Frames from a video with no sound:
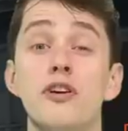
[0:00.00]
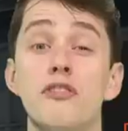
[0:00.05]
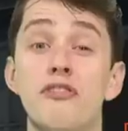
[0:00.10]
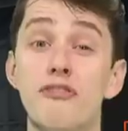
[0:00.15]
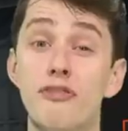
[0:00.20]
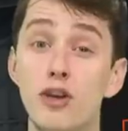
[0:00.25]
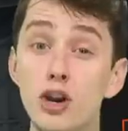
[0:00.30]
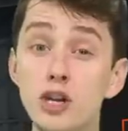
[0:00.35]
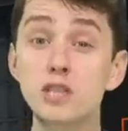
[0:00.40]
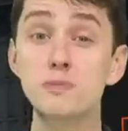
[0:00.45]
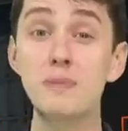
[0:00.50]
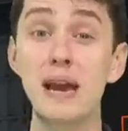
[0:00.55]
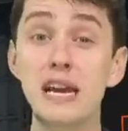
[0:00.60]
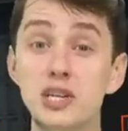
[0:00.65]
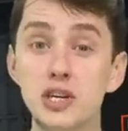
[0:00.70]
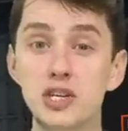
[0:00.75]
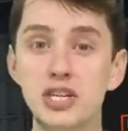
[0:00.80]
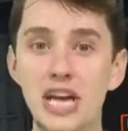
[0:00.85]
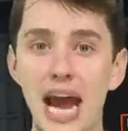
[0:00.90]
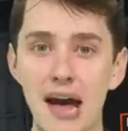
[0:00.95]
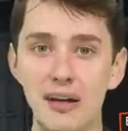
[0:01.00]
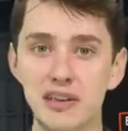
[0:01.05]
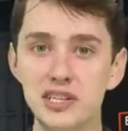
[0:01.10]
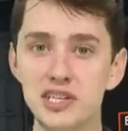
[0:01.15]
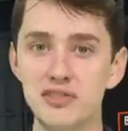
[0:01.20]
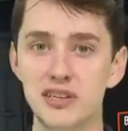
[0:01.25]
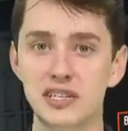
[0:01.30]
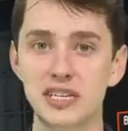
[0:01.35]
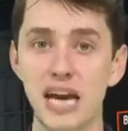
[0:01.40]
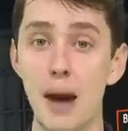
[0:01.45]
The first major
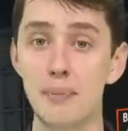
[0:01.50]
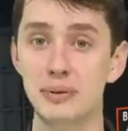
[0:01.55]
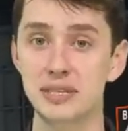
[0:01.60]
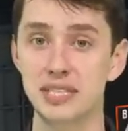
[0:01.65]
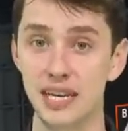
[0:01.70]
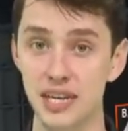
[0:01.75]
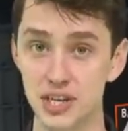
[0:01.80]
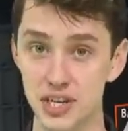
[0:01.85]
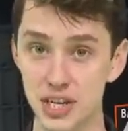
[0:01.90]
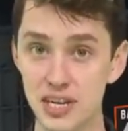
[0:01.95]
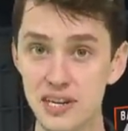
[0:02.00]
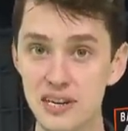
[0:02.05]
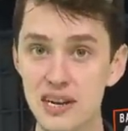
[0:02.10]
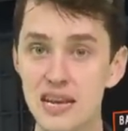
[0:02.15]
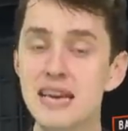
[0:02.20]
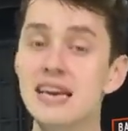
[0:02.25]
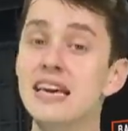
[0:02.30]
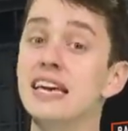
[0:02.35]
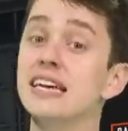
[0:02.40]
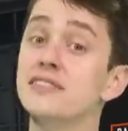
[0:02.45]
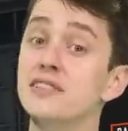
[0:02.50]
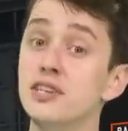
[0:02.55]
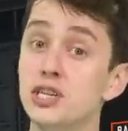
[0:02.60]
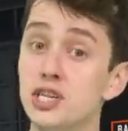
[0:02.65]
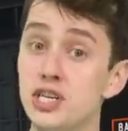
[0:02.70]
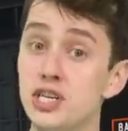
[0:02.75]
challenge in this competition is the